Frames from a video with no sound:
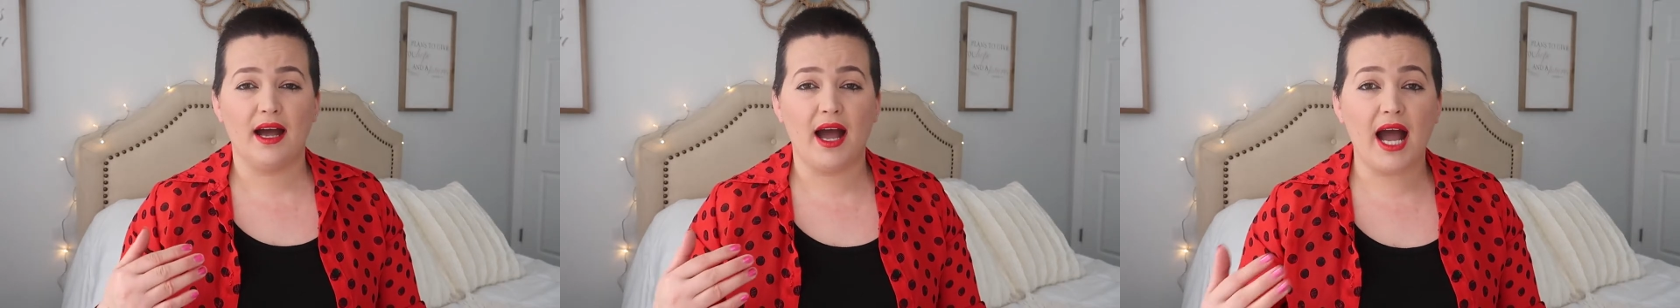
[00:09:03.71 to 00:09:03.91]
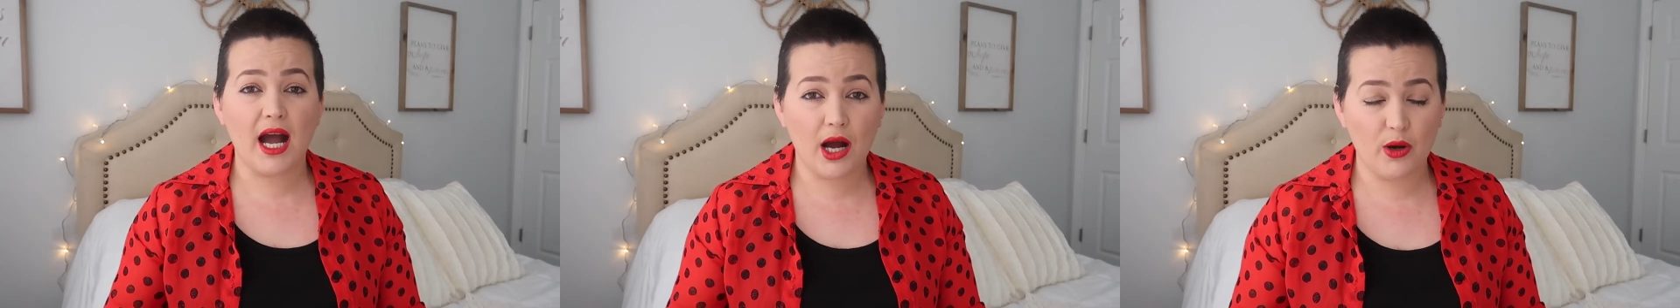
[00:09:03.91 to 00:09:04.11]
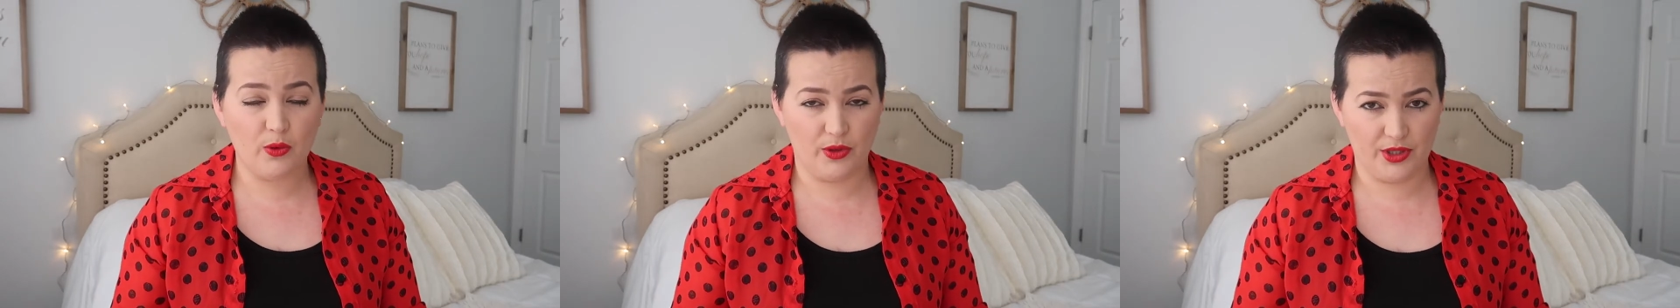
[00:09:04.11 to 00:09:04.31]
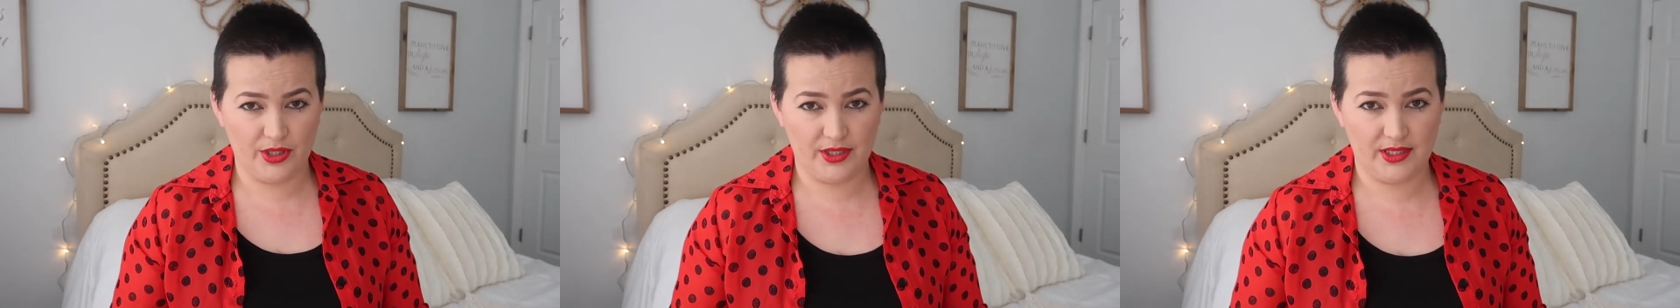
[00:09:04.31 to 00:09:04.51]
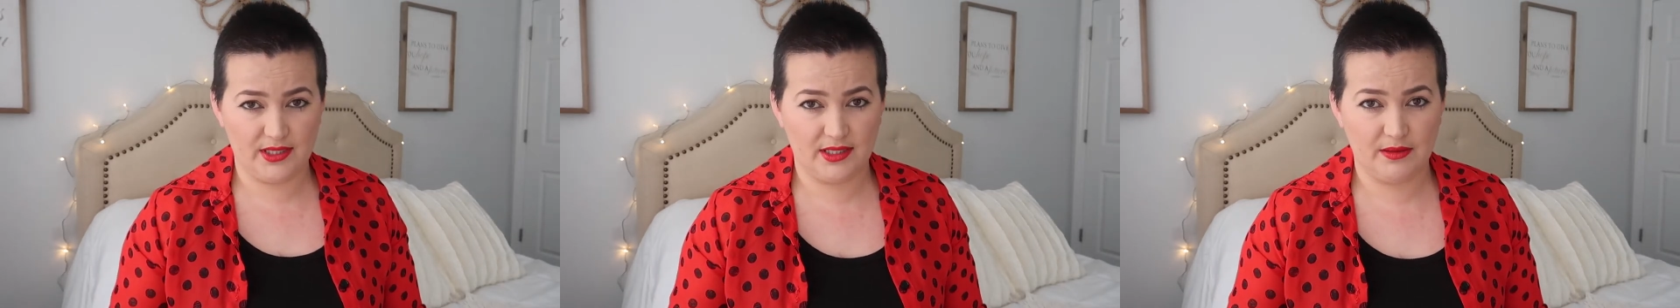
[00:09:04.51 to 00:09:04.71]

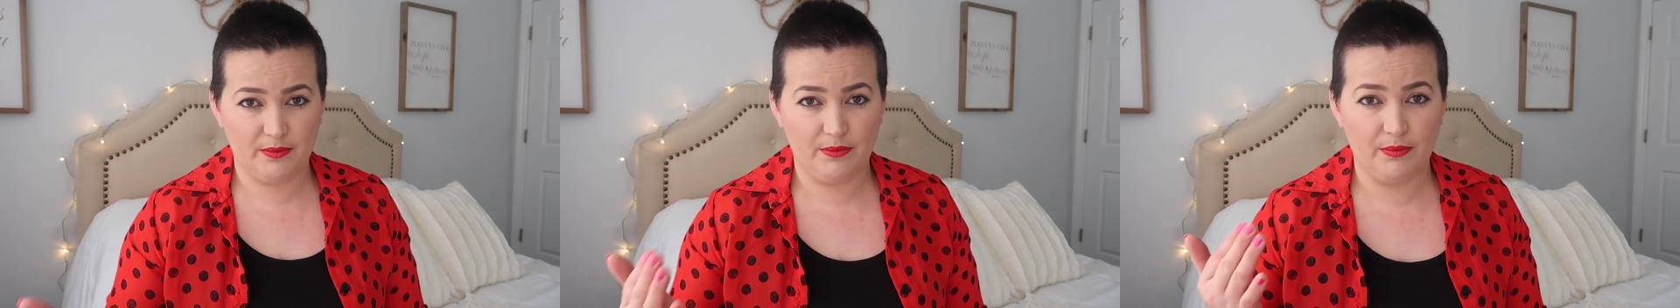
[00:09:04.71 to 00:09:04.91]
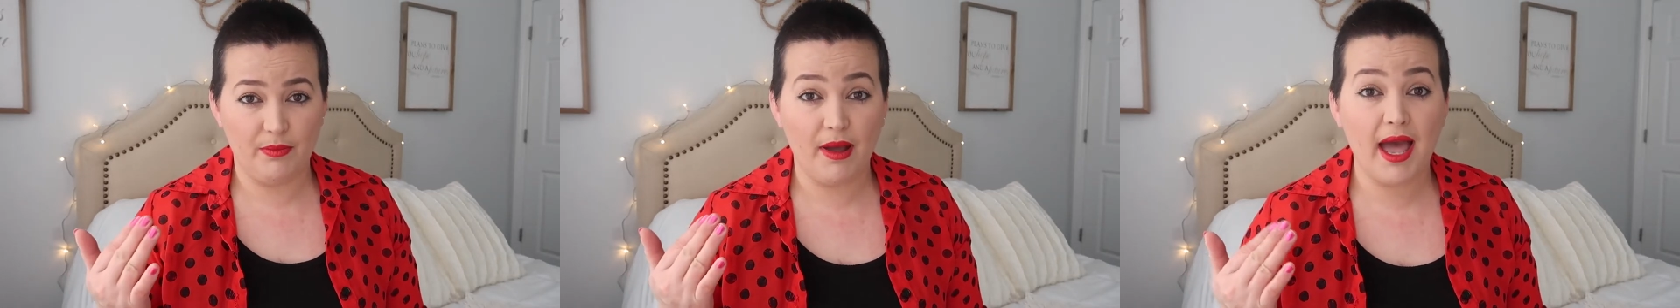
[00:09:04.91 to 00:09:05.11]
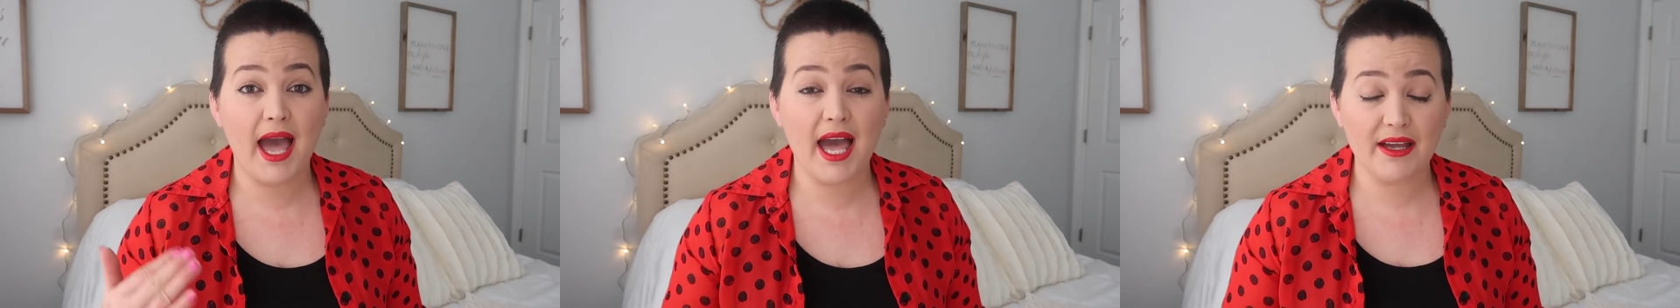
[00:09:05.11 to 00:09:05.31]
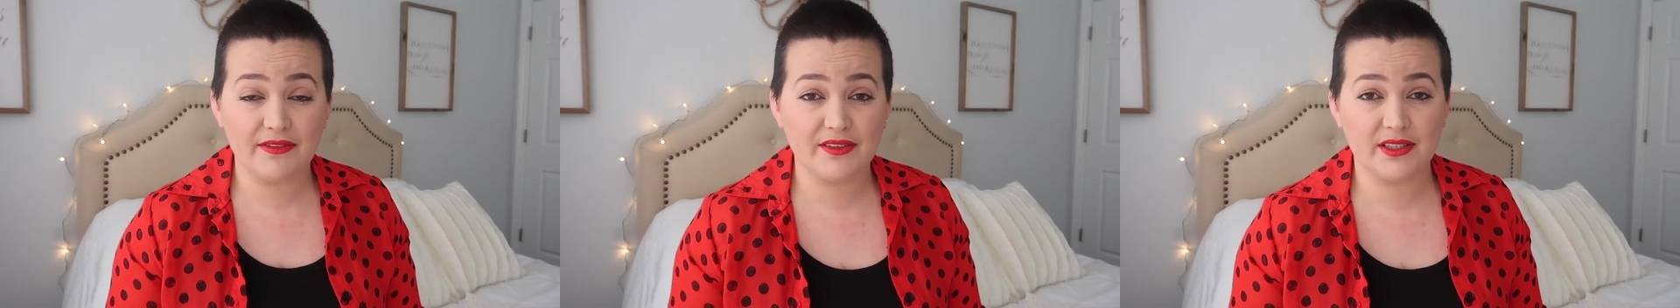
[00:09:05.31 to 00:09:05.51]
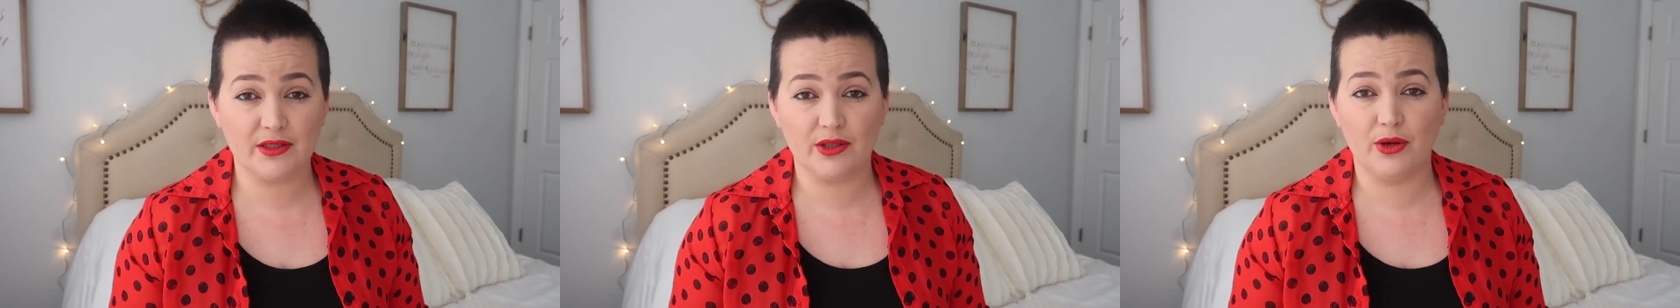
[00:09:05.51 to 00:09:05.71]
hours
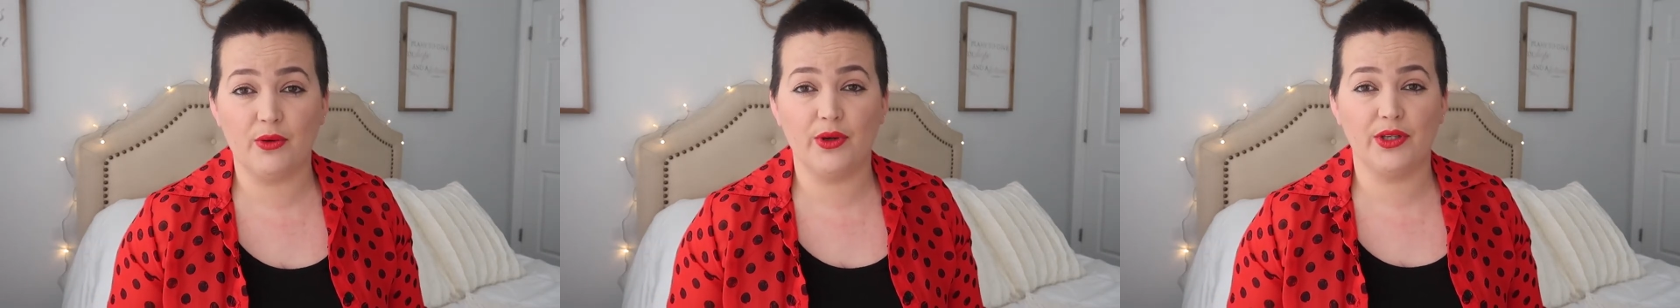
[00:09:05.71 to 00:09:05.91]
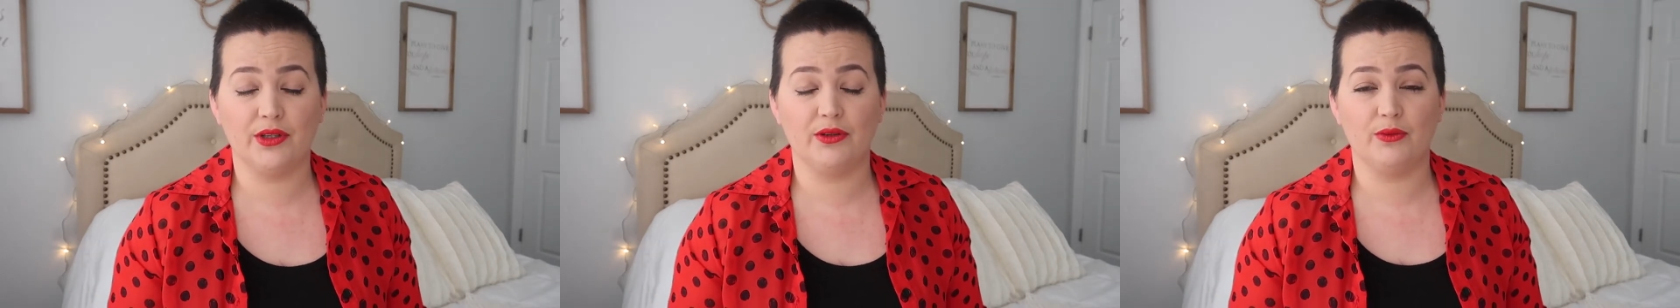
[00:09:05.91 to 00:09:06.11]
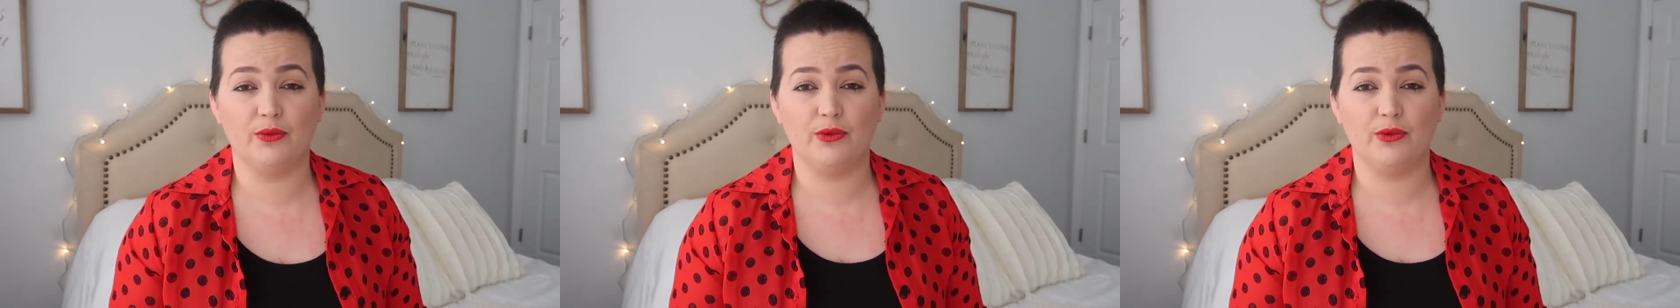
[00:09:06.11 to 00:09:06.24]
after going